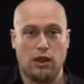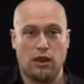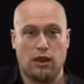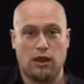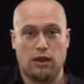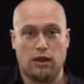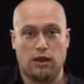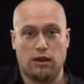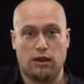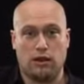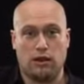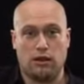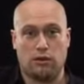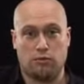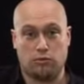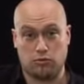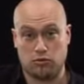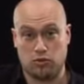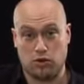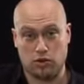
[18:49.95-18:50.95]

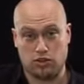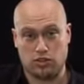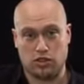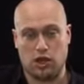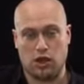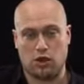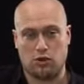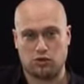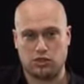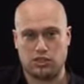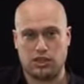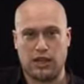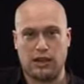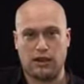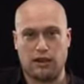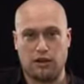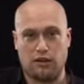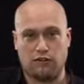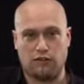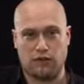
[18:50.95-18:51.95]

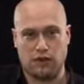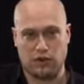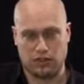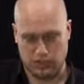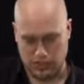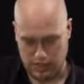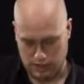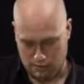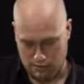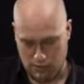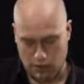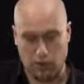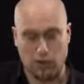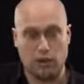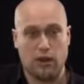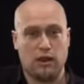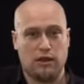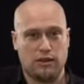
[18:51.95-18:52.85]
scale at a fast tempo,